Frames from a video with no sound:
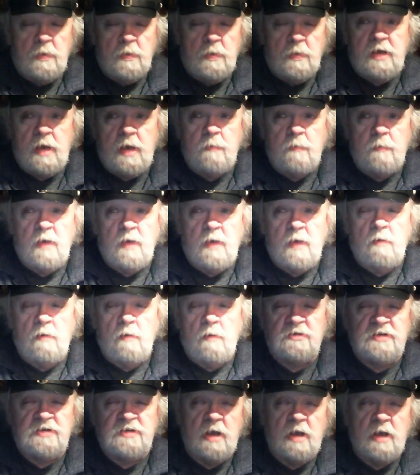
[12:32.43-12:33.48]
came in on
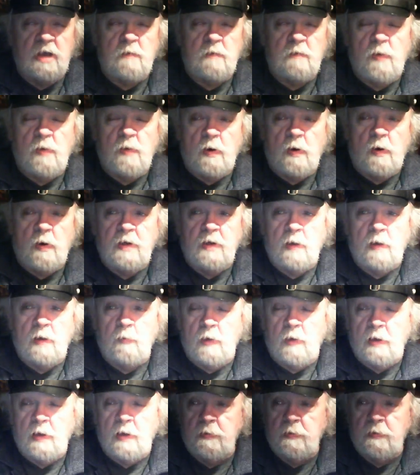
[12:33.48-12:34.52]
the second party I
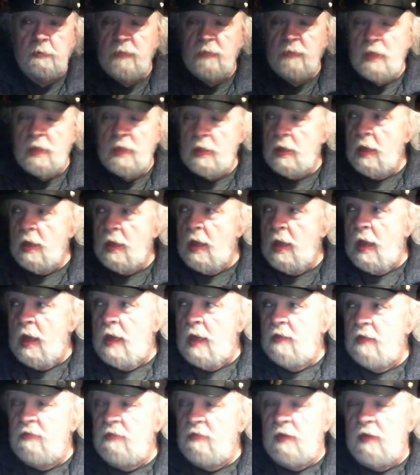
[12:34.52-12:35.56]
ran.
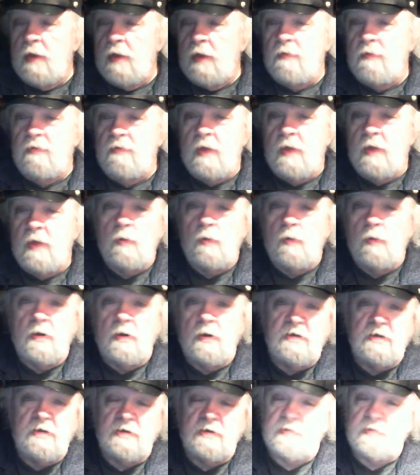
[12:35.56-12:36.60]
They really
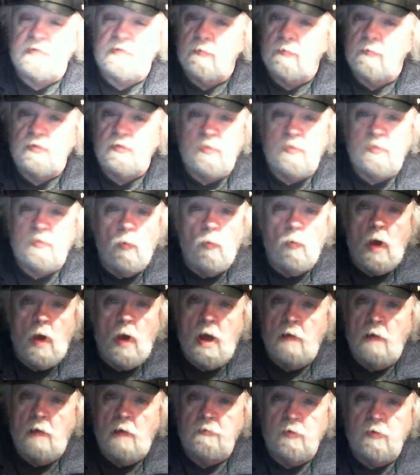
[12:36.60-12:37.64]
did some
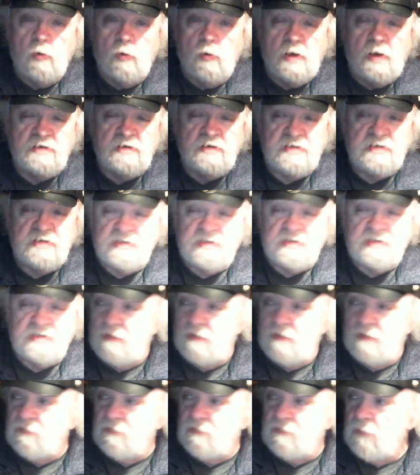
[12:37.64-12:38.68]
wild and crazy
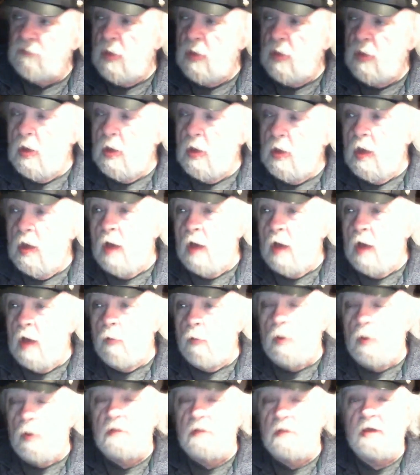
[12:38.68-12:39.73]
stuff. One
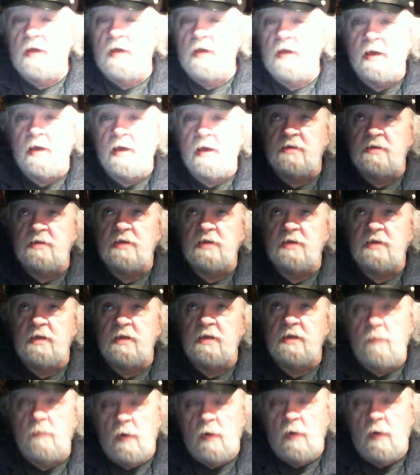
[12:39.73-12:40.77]
of the guys in the
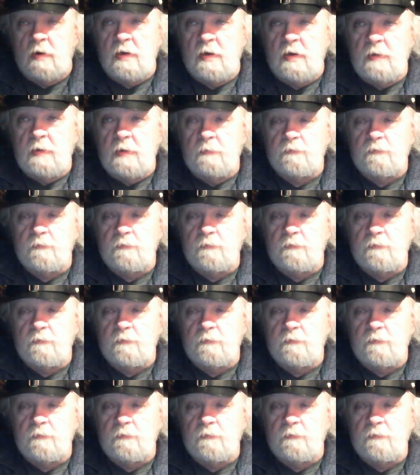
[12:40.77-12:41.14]
party,